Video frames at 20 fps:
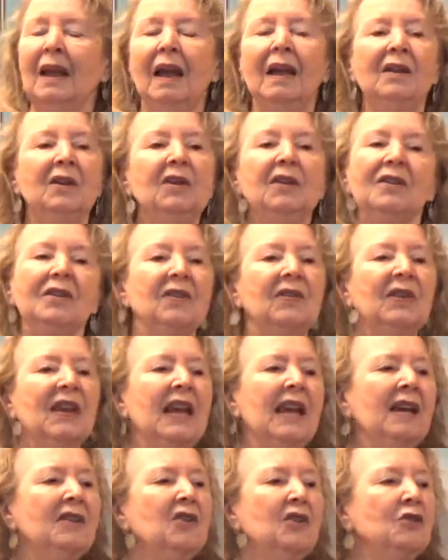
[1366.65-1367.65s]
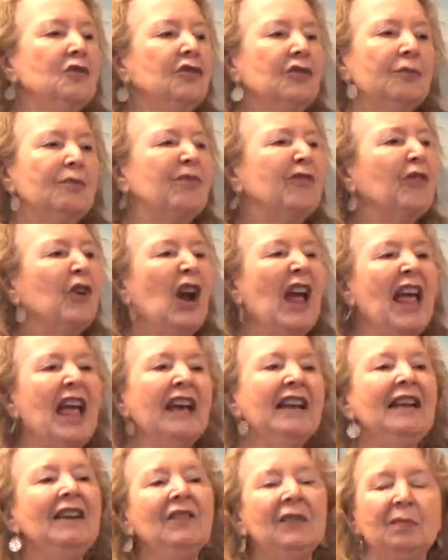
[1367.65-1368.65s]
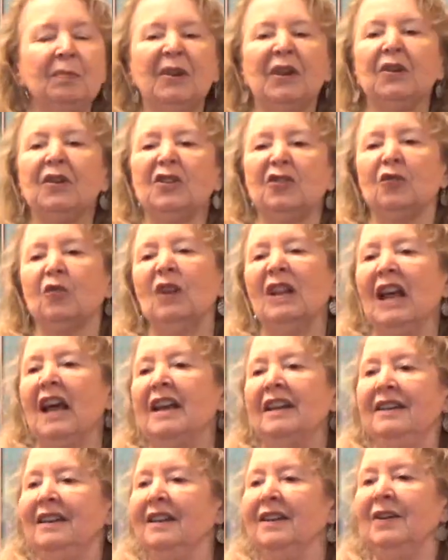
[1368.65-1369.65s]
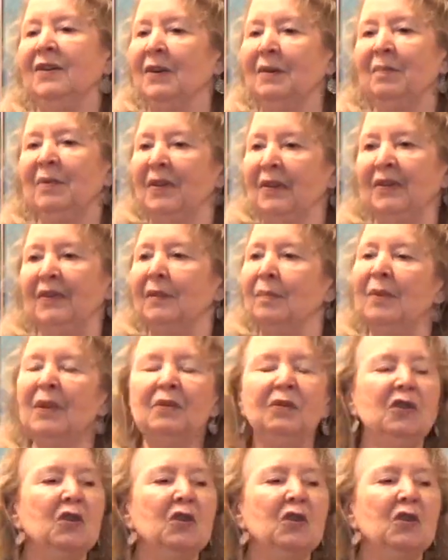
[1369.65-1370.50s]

And uh, scan YouTube for any spiritual idea or principle,